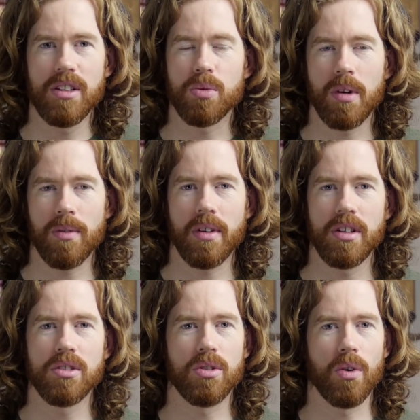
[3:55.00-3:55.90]
these
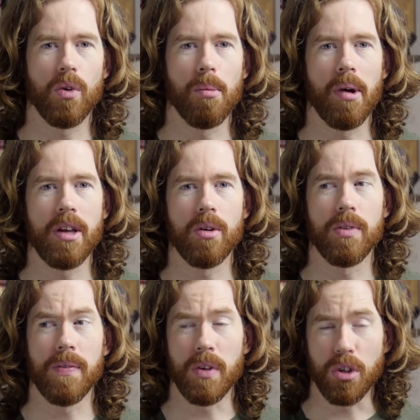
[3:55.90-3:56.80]
revelations are a reminder
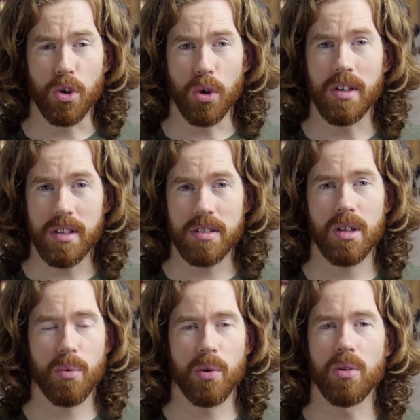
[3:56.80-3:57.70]
that the goodness
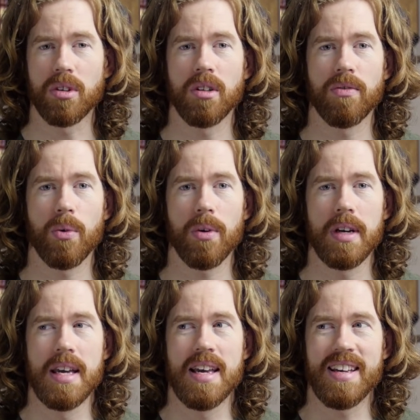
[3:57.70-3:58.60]
that we're looking for
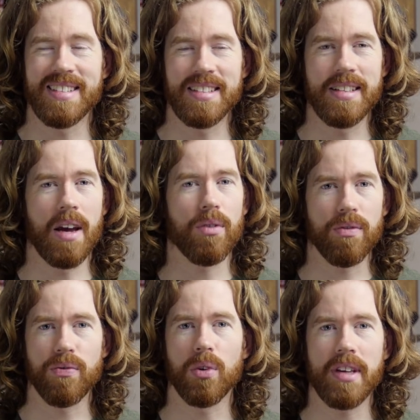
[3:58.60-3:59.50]
is never
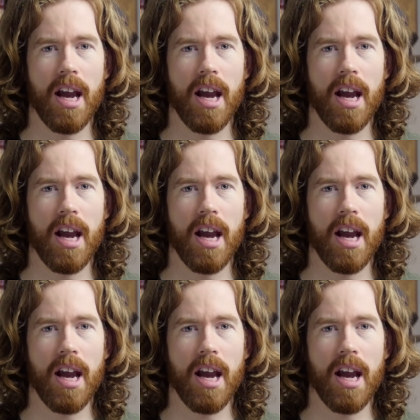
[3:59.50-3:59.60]
fully